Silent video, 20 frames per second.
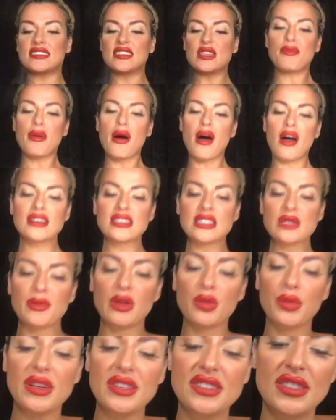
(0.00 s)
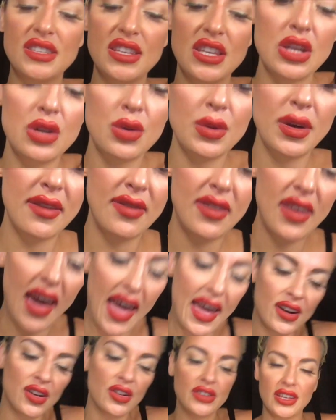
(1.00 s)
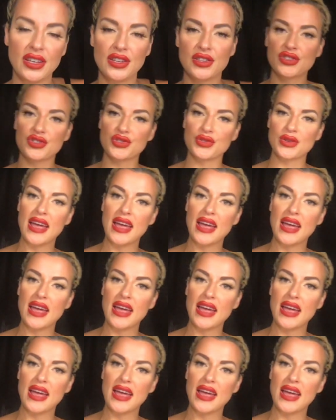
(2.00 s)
Is it possible we see you in the adult industry